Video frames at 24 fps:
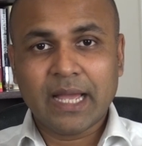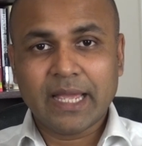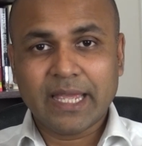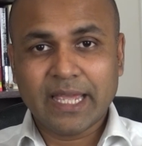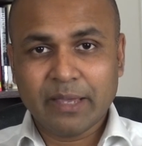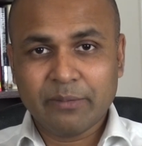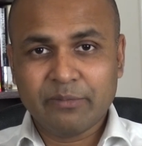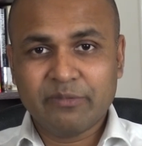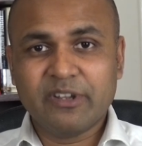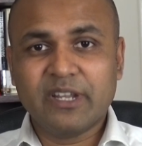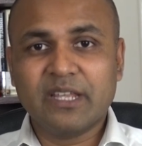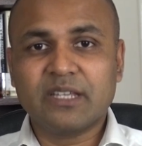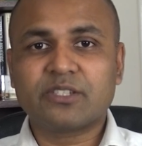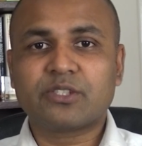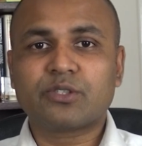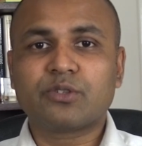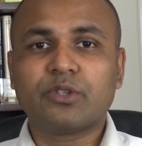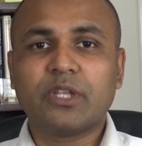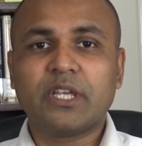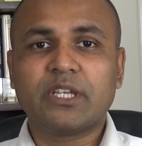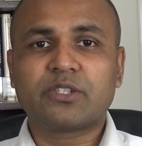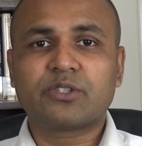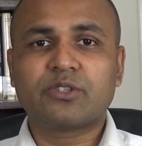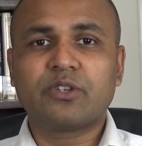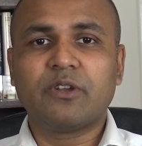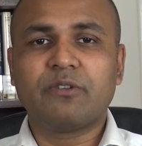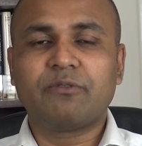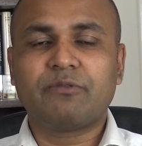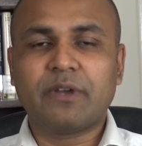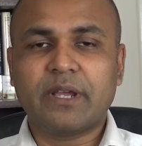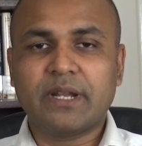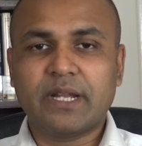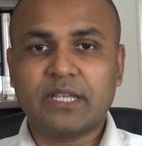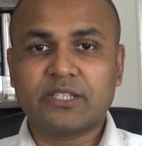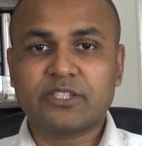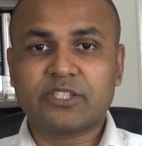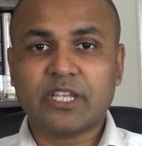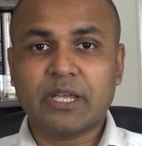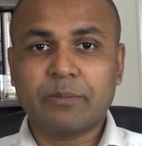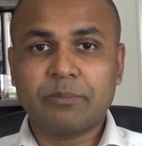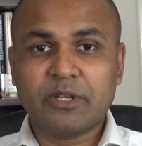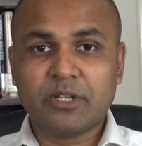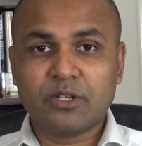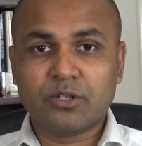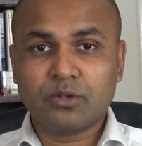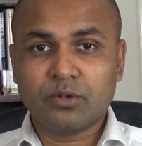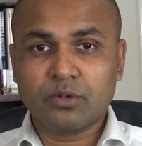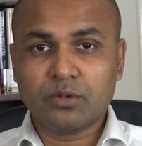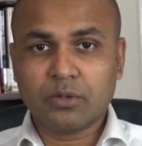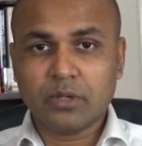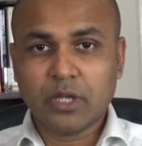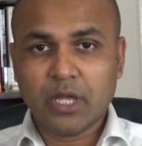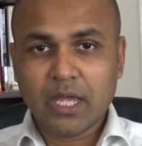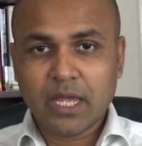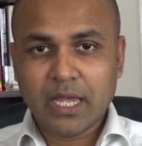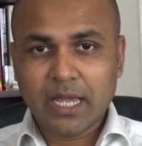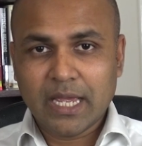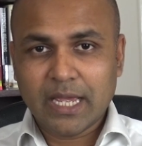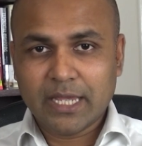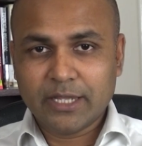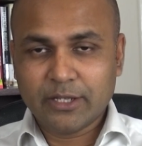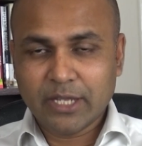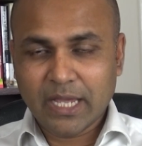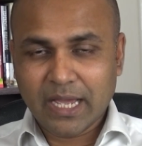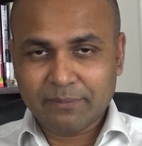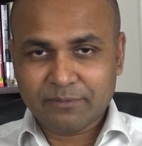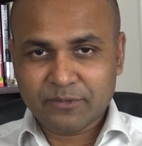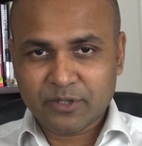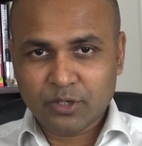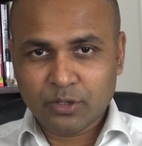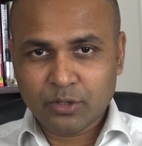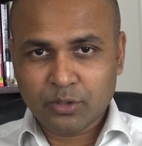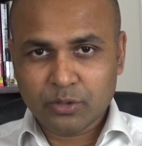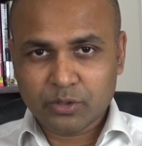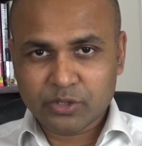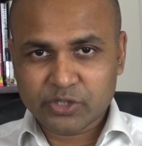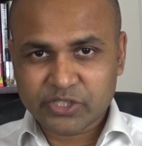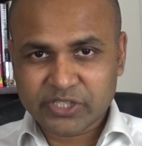evidence to the student finance. You have to